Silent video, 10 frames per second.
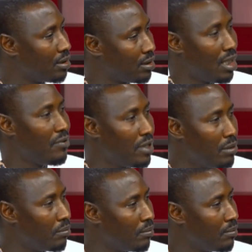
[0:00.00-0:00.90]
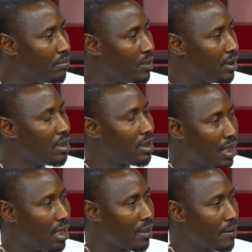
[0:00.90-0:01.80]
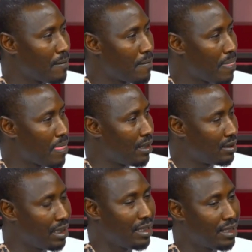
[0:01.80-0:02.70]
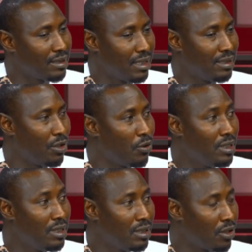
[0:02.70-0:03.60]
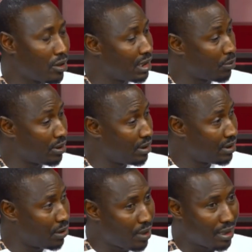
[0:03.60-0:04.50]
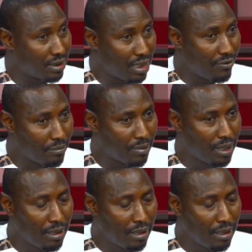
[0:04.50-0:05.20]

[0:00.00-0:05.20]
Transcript: save him. Yeah. So he thinks he's the only honest politician who can save him.